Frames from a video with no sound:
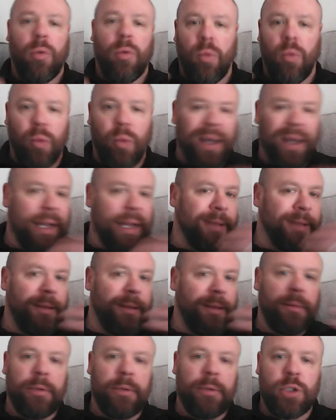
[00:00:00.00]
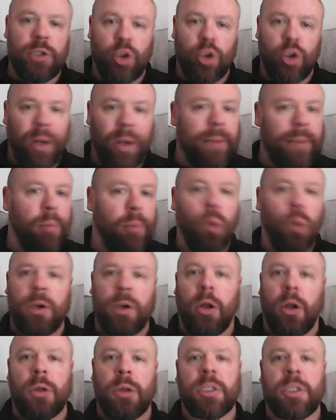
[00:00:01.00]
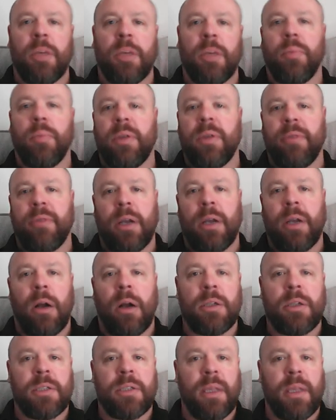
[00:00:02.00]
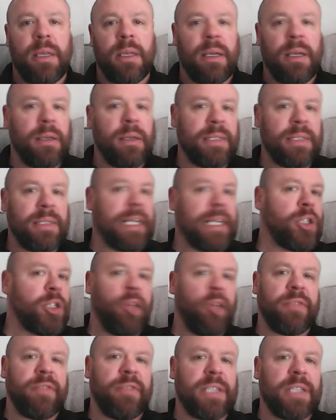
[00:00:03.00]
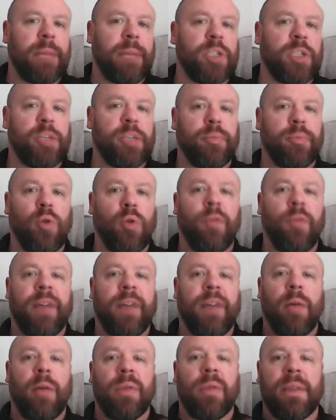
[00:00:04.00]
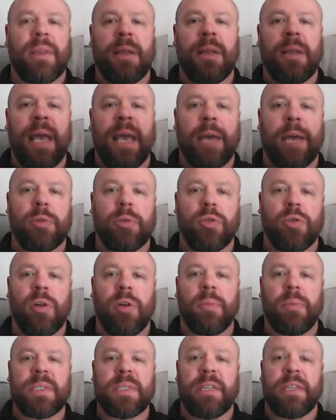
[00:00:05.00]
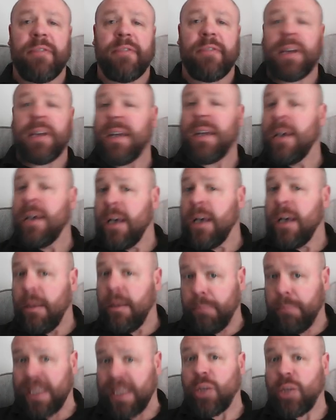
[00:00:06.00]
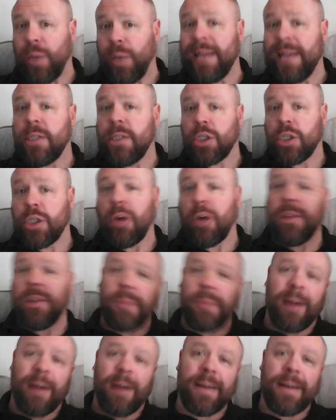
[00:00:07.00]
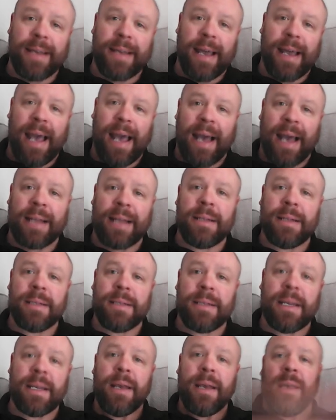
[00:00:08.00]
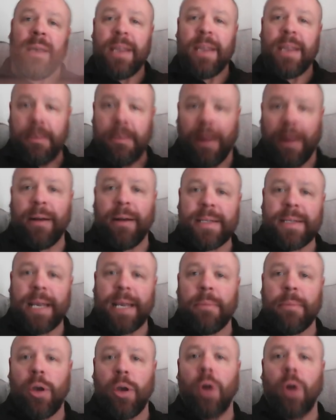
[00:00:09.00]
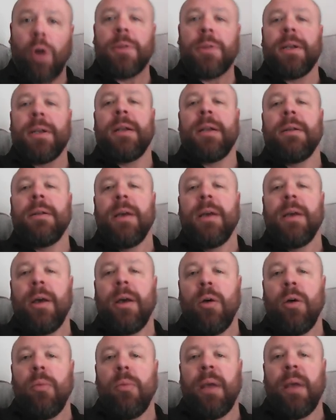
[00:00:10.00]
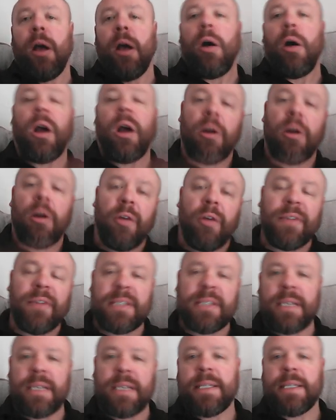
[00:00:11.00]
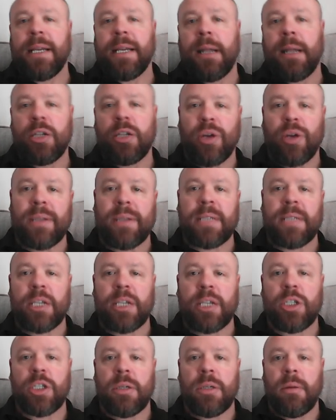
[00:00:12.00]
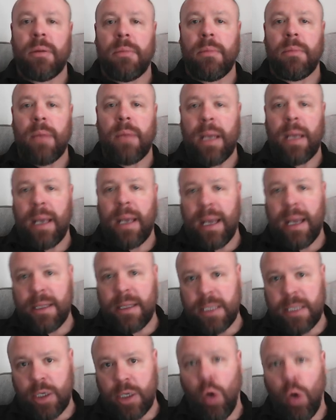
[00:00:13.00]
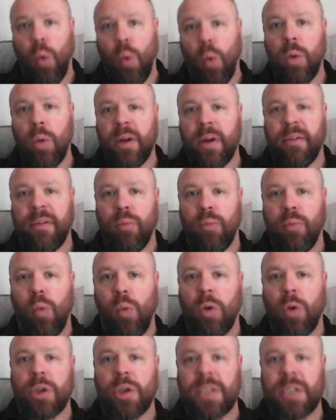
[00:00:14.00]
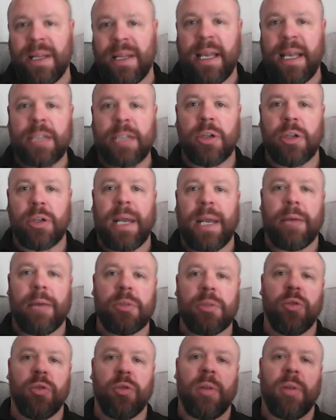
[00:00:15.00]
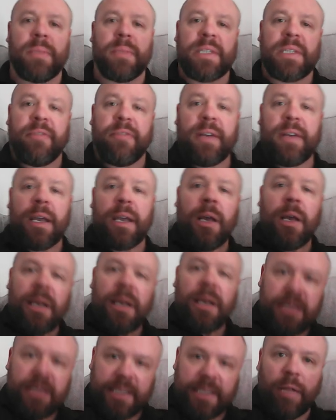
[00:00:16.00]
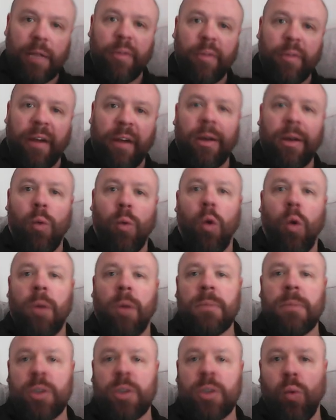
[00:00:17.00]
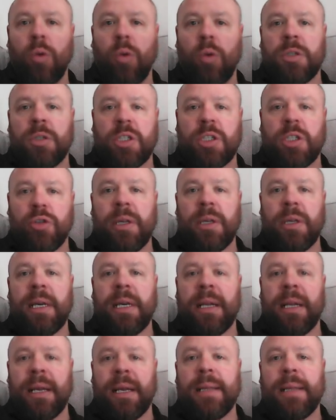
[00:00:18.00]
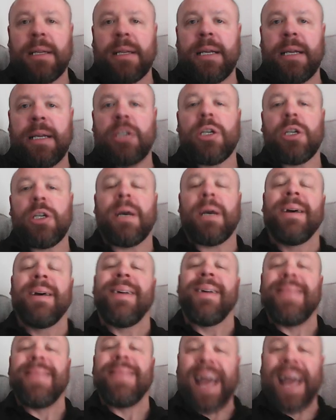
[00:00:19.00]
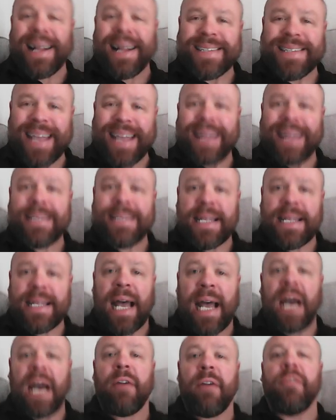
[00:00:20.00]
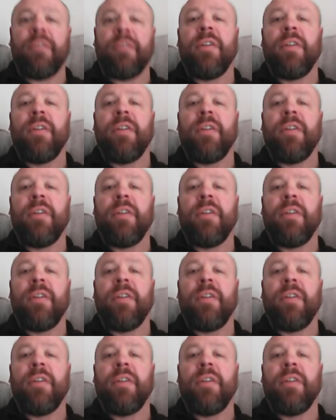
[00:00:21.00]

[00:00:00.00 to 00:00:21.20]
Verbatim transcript: we can join more dots up with regards to the sea surface temperature profile within the equatorial Pacific between South America and the maritime continent, we are obviously seeing a transition eh, to colder waters in the eastern equatorial Pacific, still very warm towards Australia and Indonesia. That tends to have